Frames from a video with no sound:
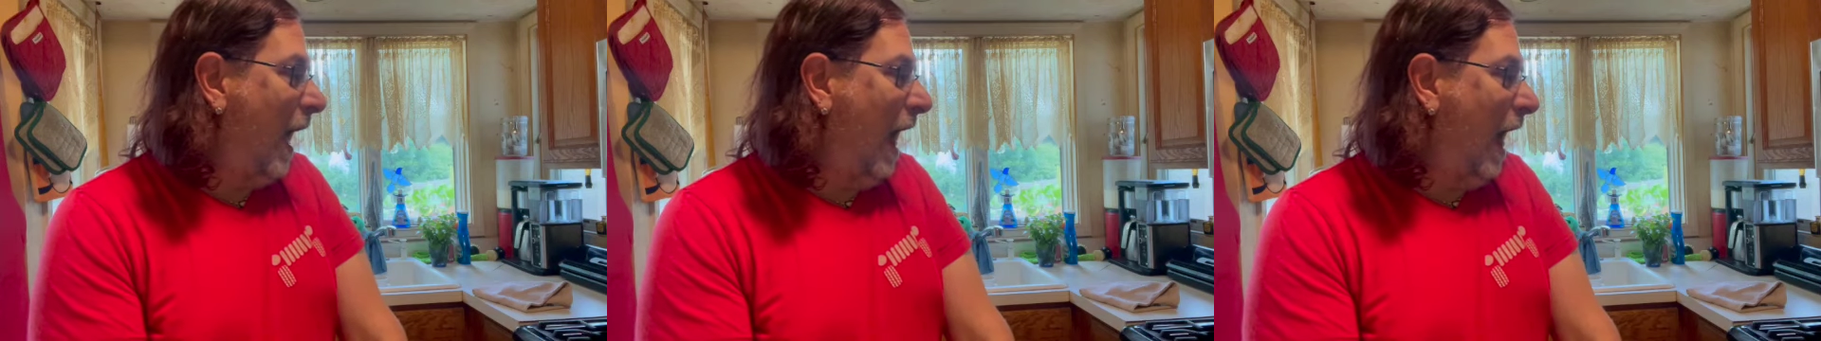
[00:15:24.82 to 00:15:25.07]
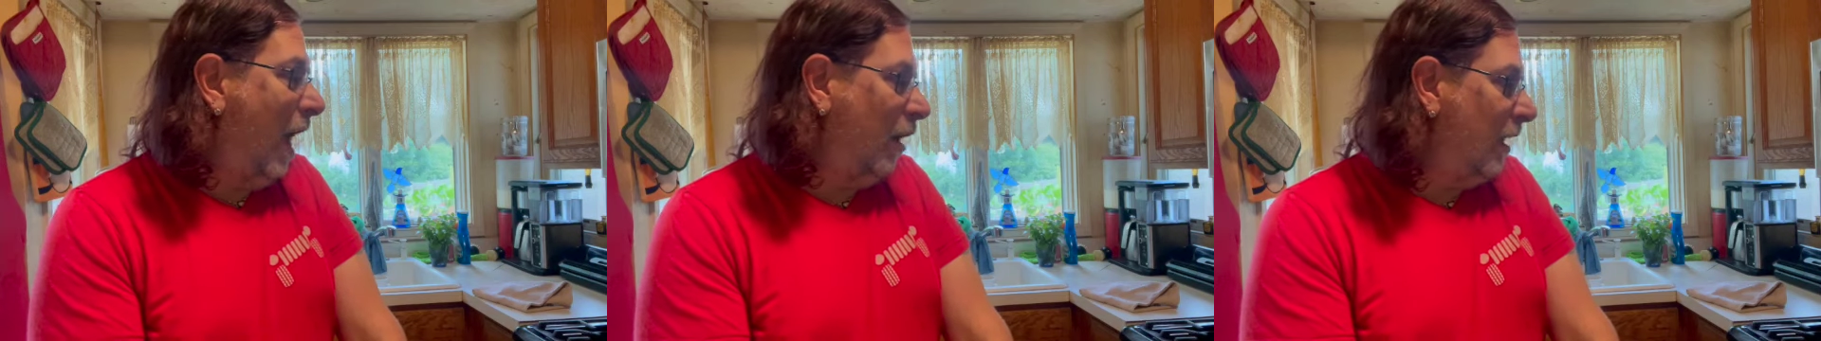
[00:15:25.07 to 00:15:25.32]

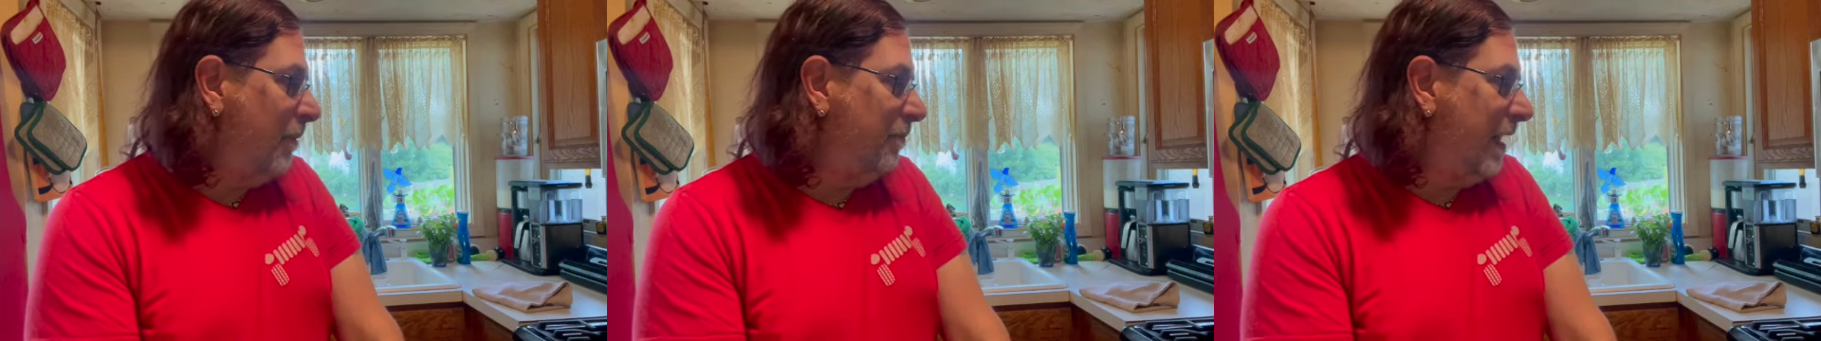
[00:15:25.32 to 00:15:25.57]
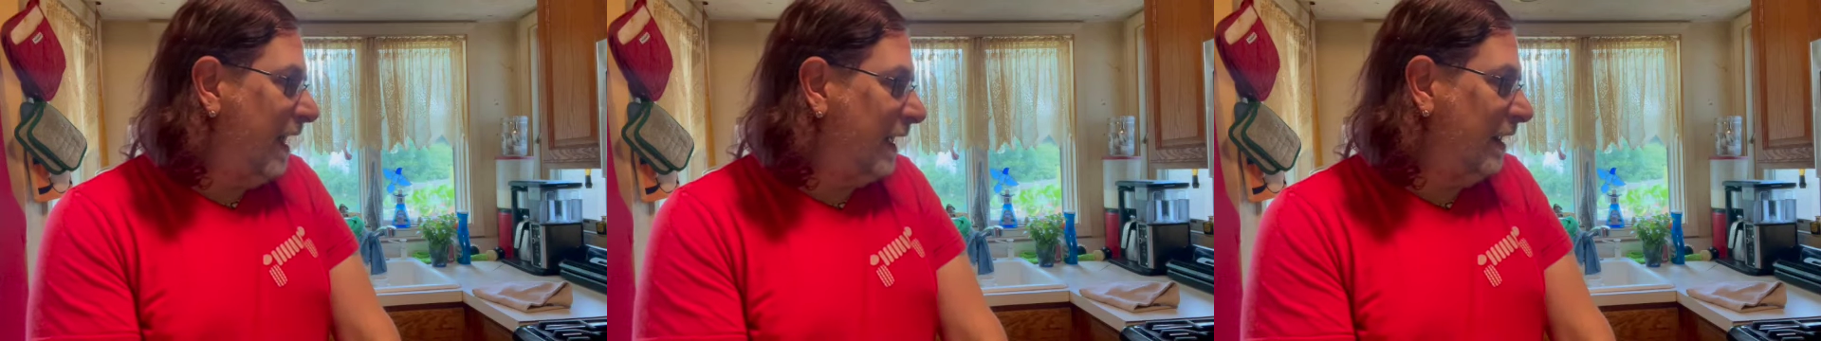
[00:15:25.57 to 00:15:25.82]
I'll come
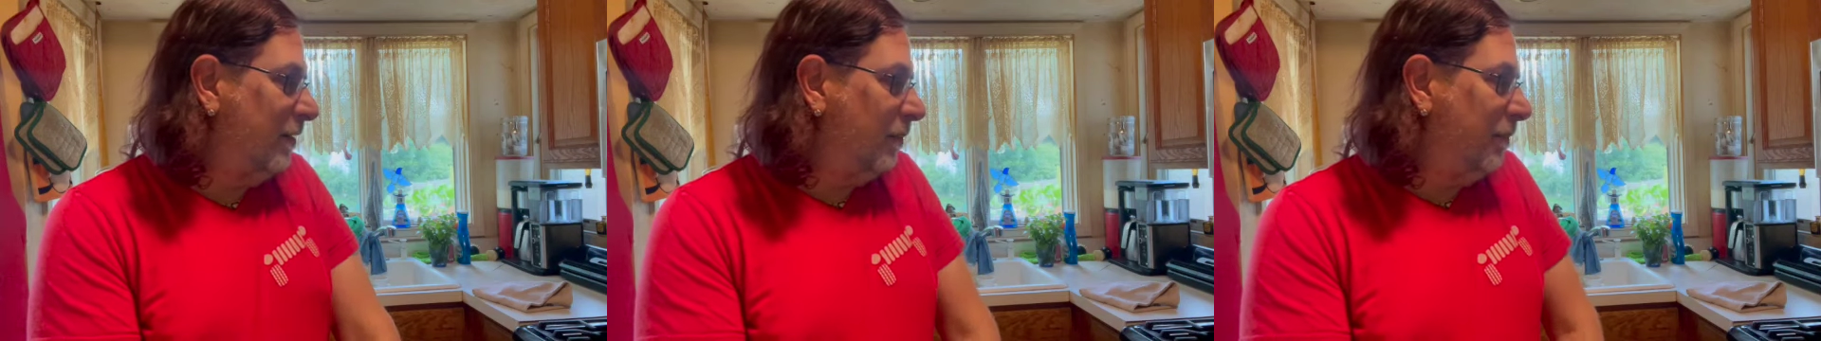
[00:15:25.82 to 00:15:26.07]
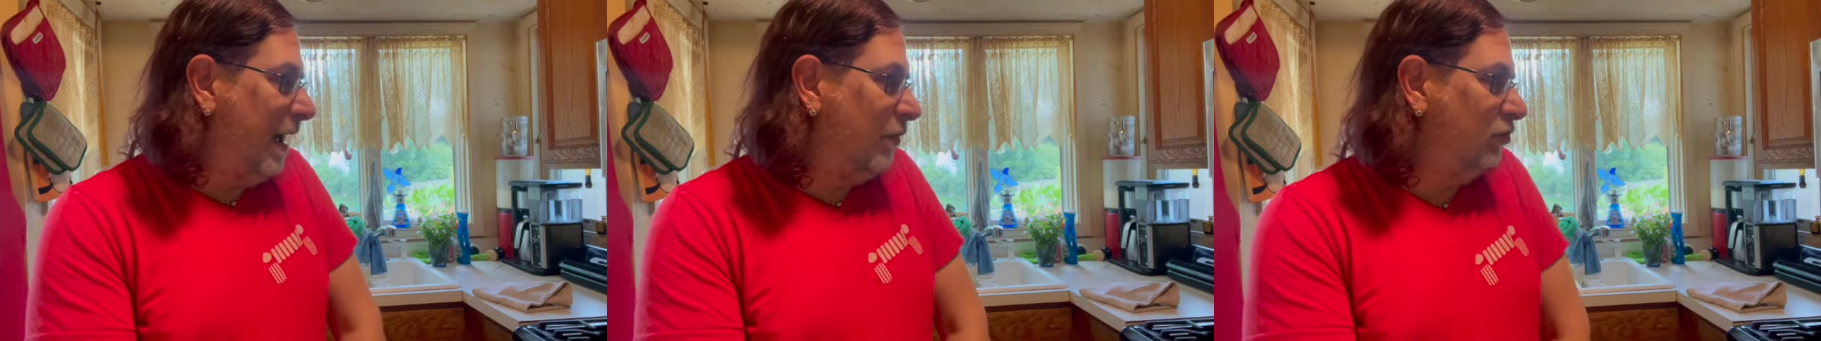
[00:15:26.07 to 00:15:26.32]
back in
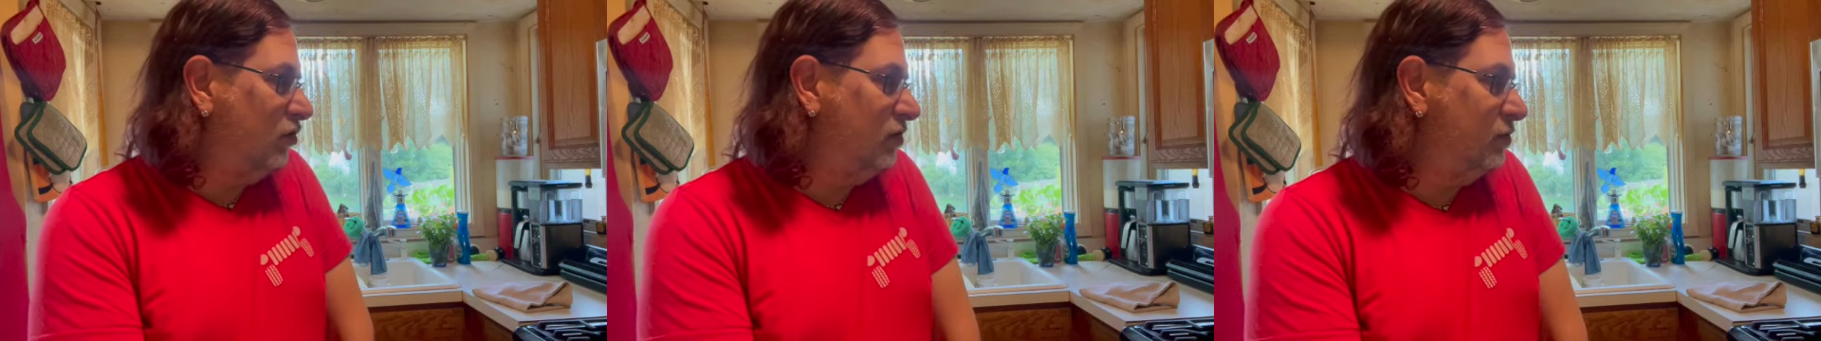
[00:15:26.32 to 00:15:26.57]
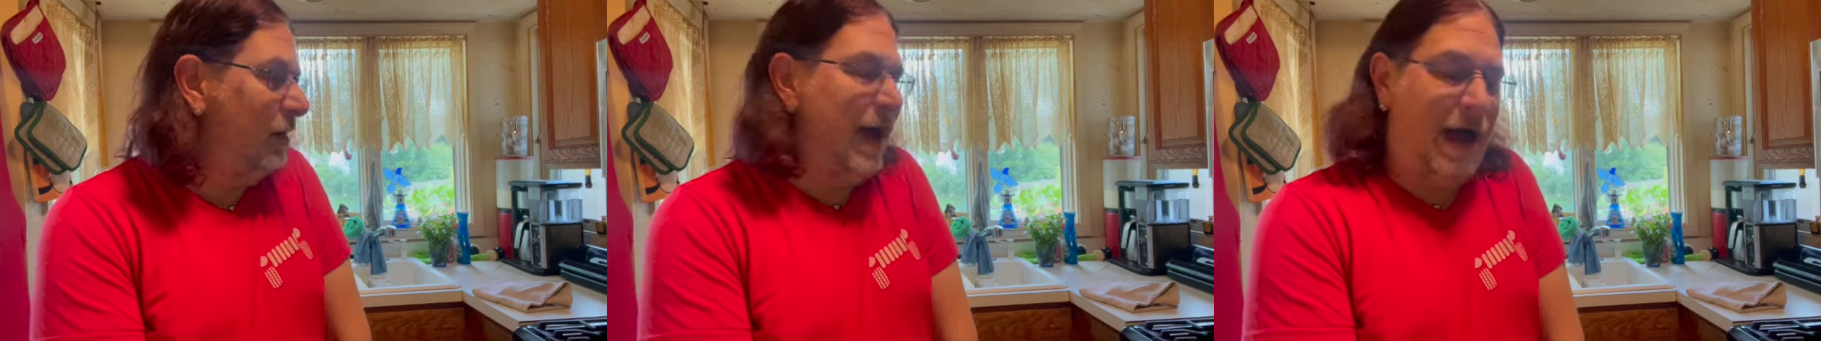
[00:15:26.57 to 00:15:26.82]
about
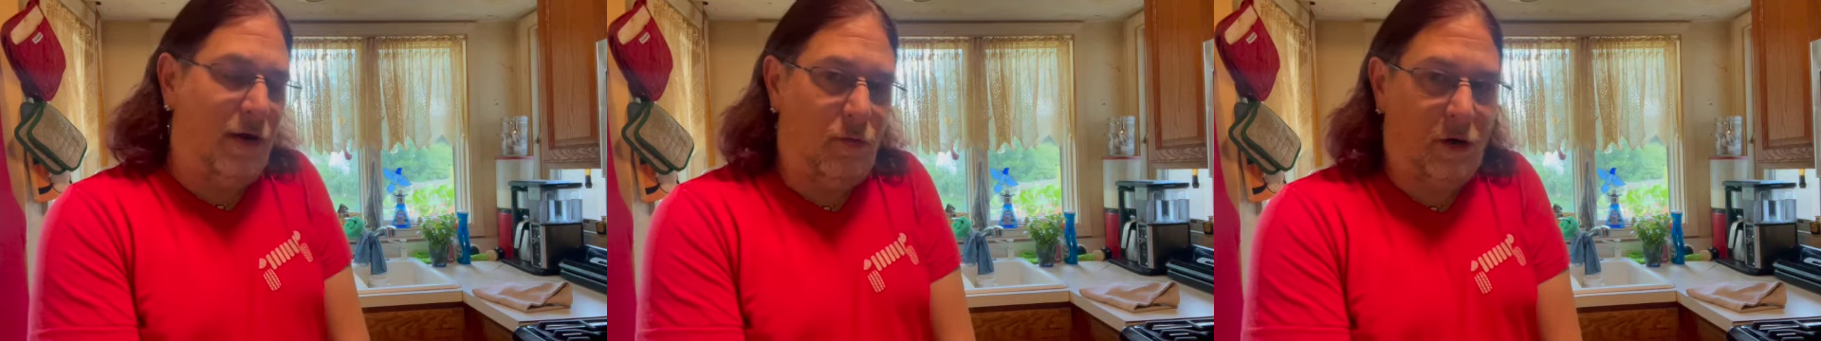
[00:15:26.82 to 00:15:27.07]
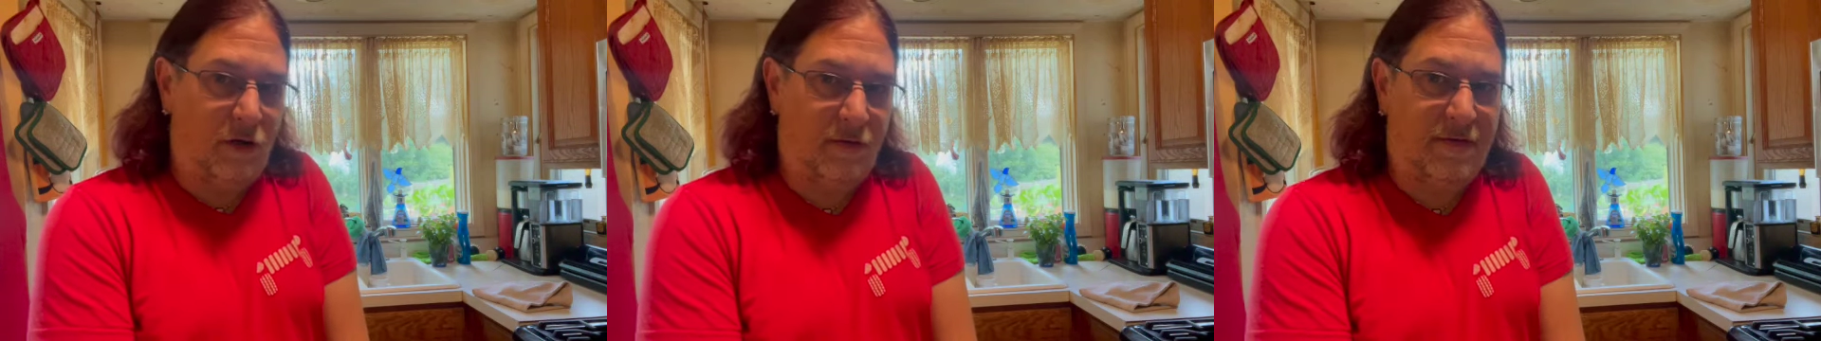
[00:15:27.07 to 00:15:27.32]
2
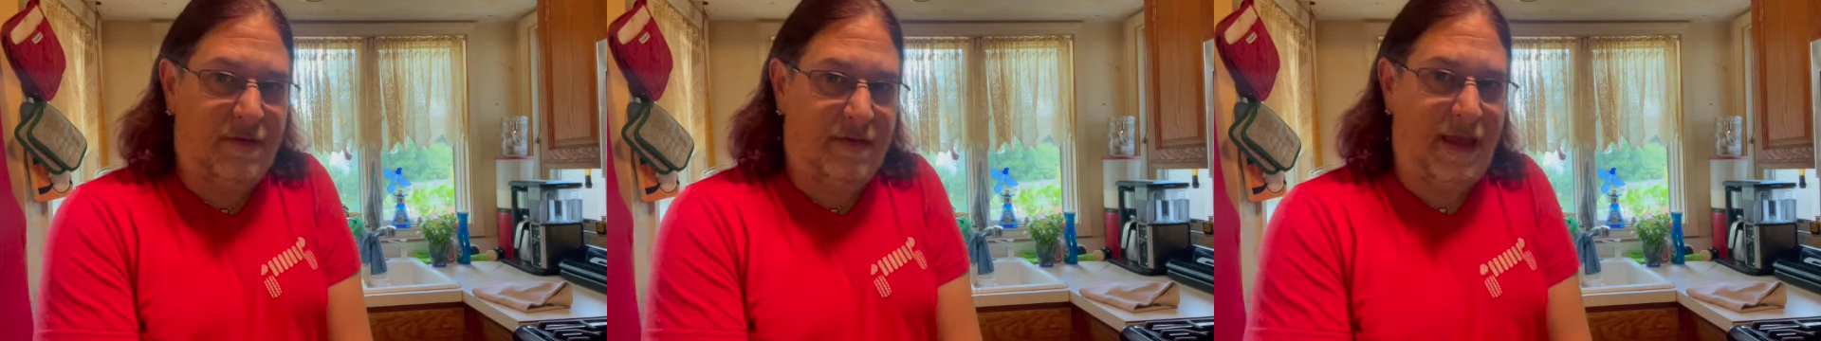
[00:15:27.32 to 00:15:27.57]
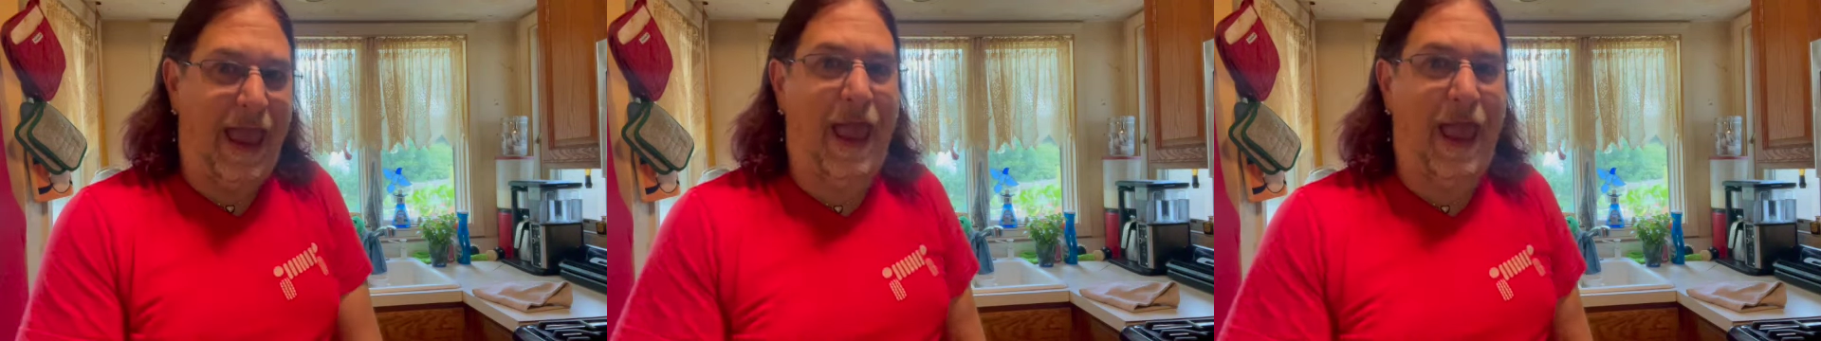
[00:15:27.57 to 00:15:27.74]
hours